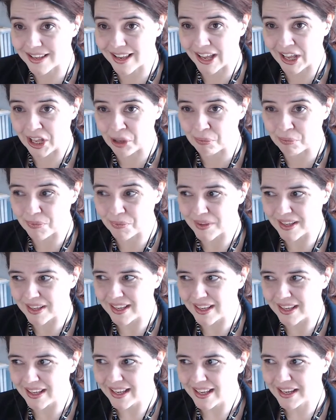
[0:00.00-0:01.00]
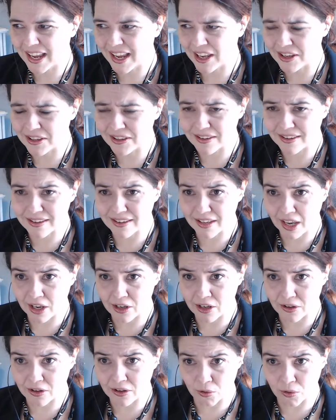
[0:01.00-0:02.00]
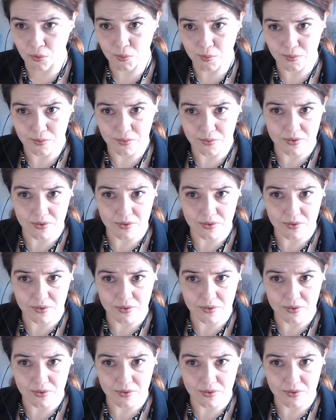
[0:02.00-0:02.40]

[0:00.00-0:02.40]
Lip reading: Can you